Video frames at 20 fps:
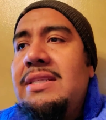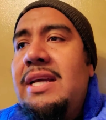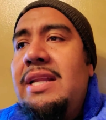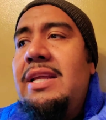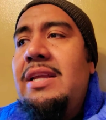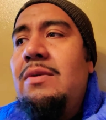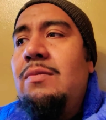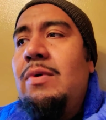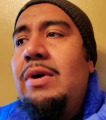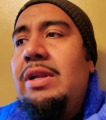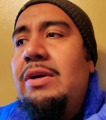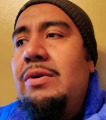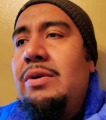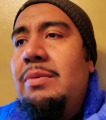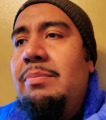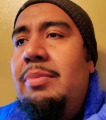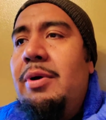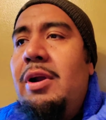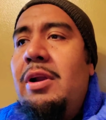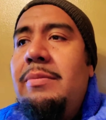I didn't want to go to
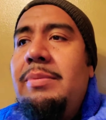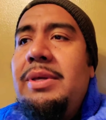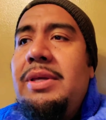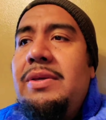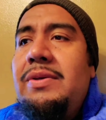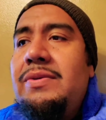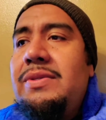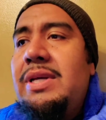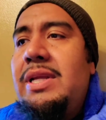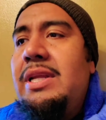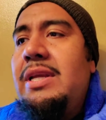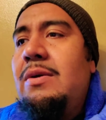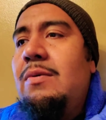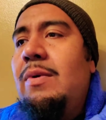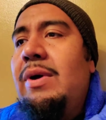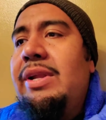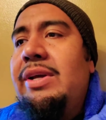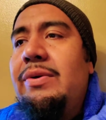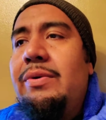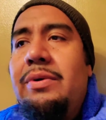barbecues. I didn't
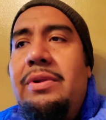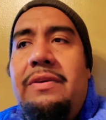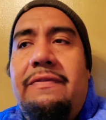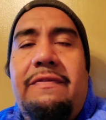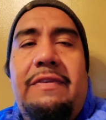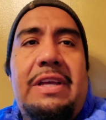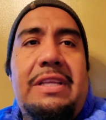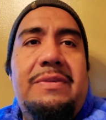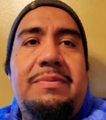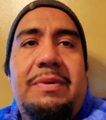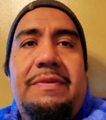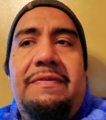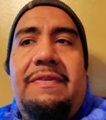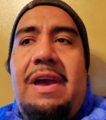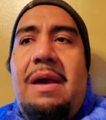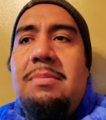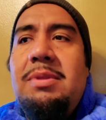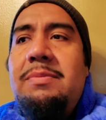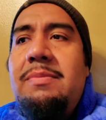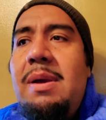want to go to events with
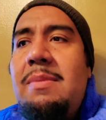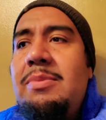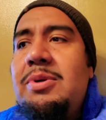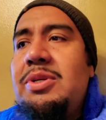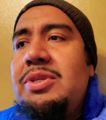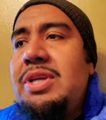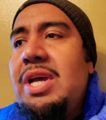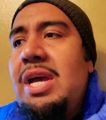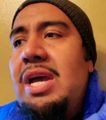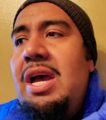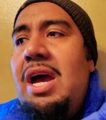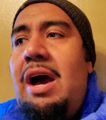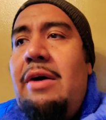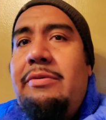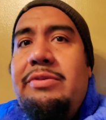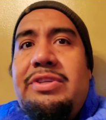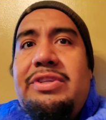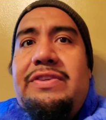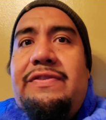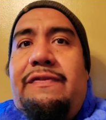family members. I
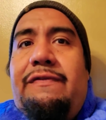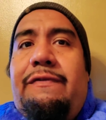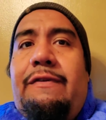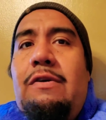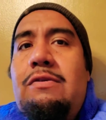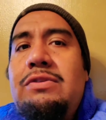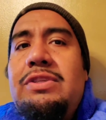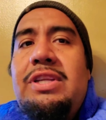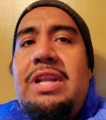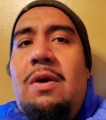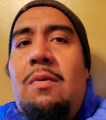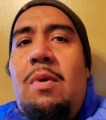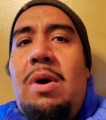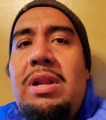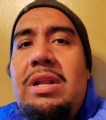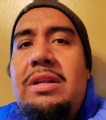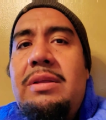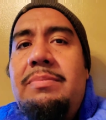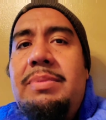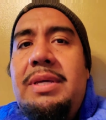was just frozen. I
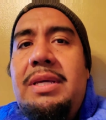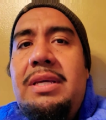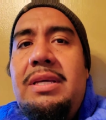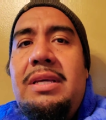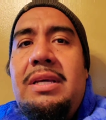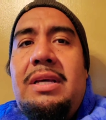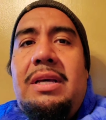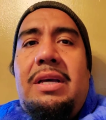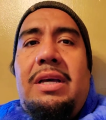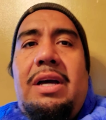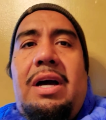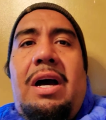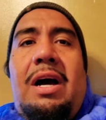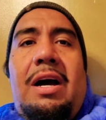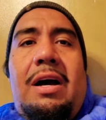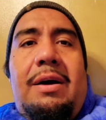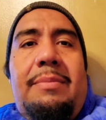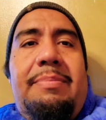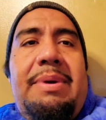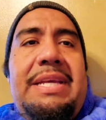wanted to be
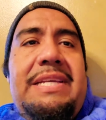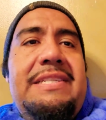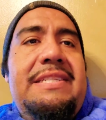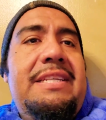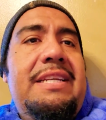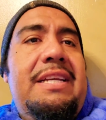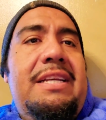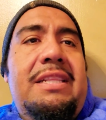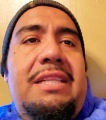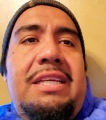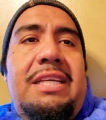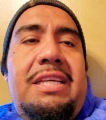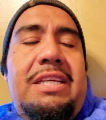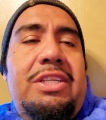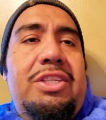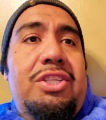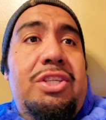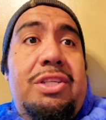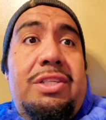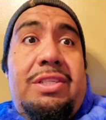basically
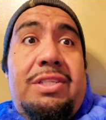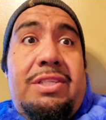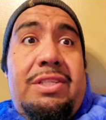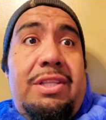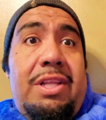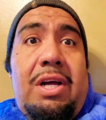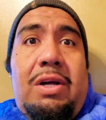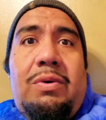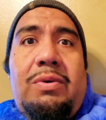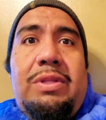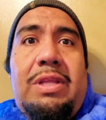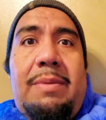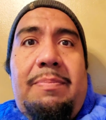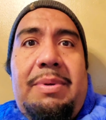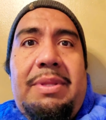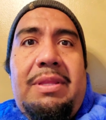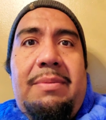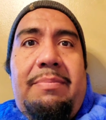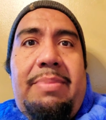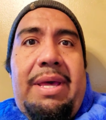just snuggled up
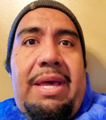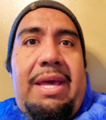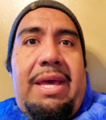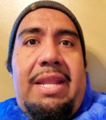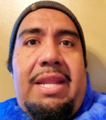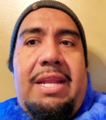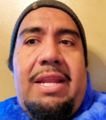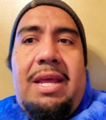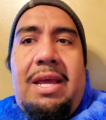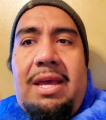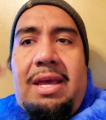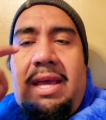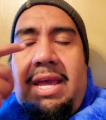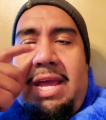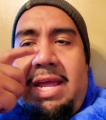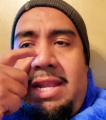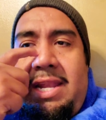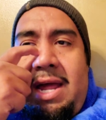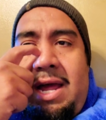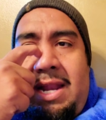in the bed
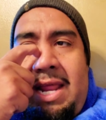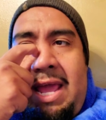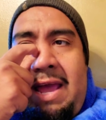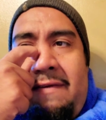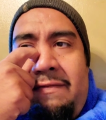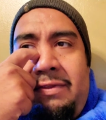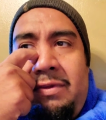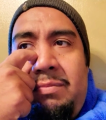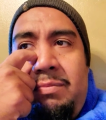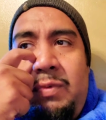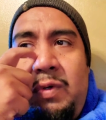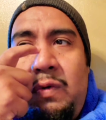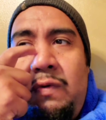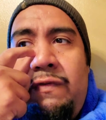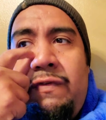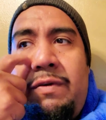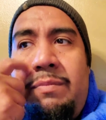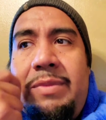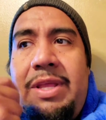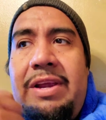and not have to move
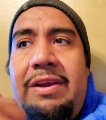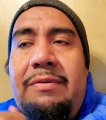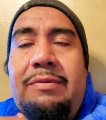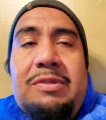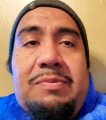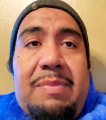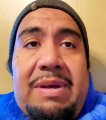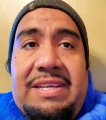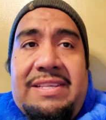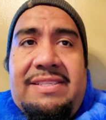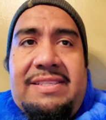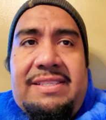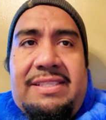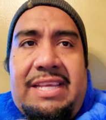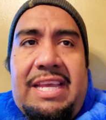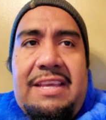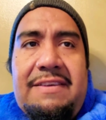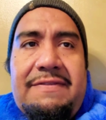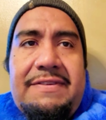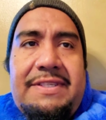from there. It was my
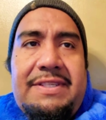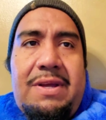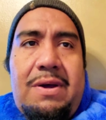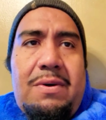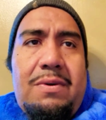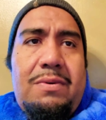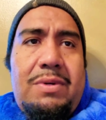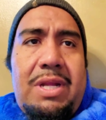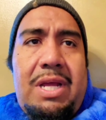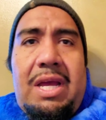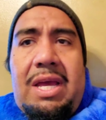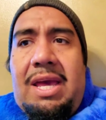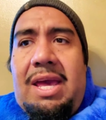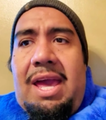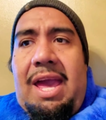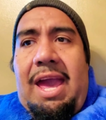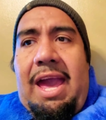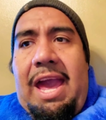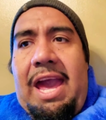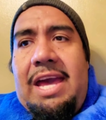safe zone,
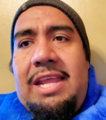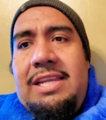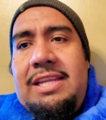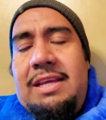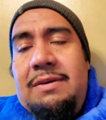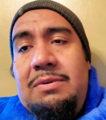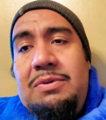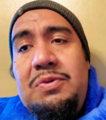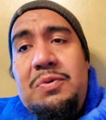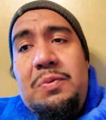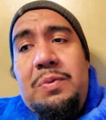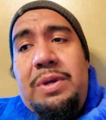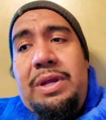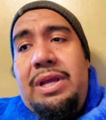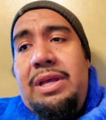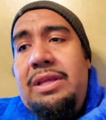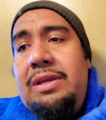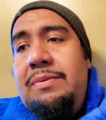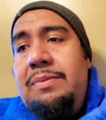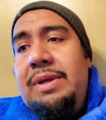and it was
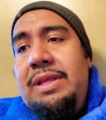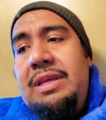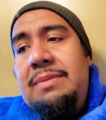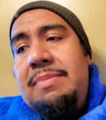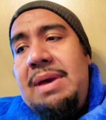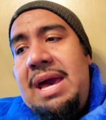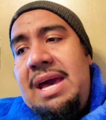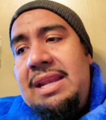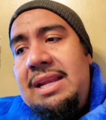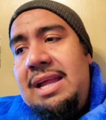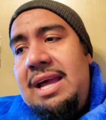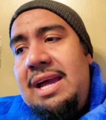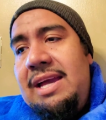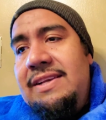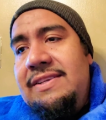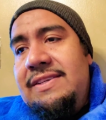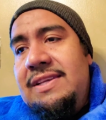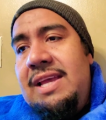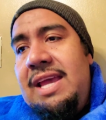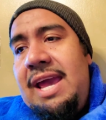really, really bad, guys.